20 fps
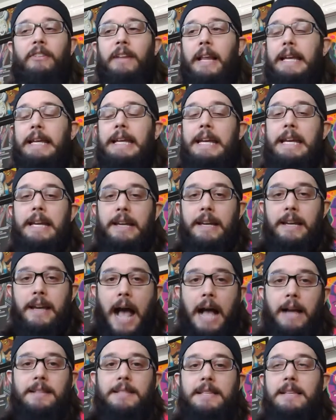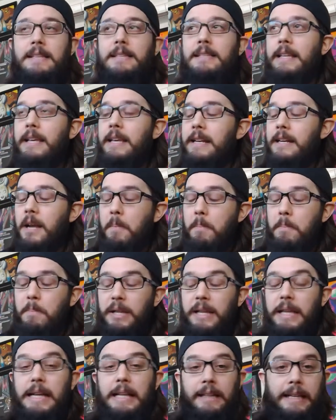Like, he knocks this thing
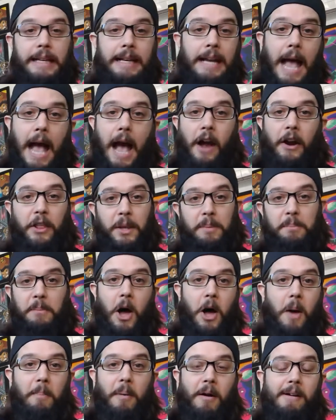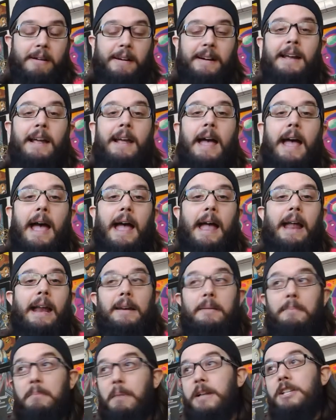completely out of the ballpark,
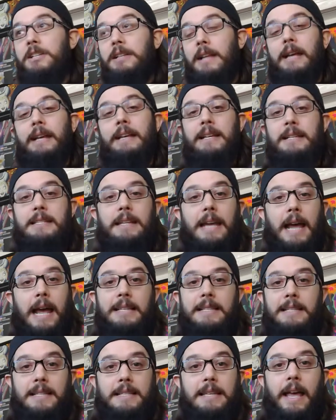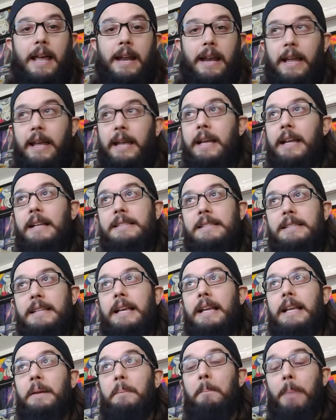and much like his cast has said, it's
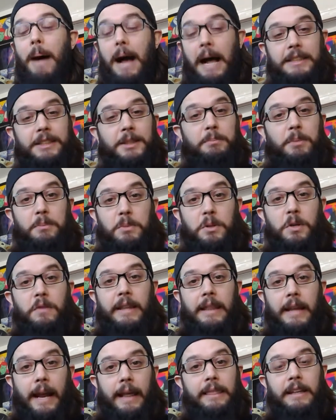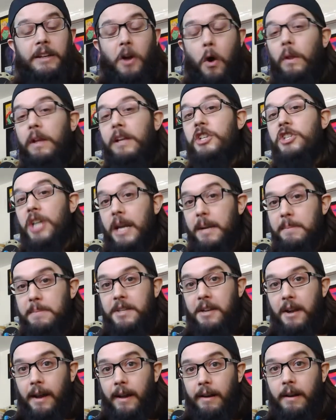an impossible movie that I think only James
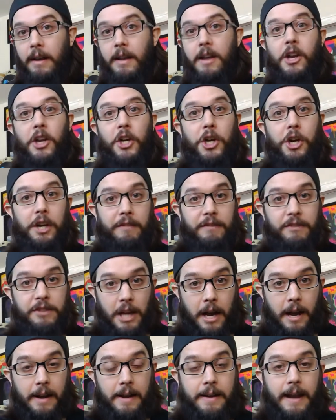Gunn could have done.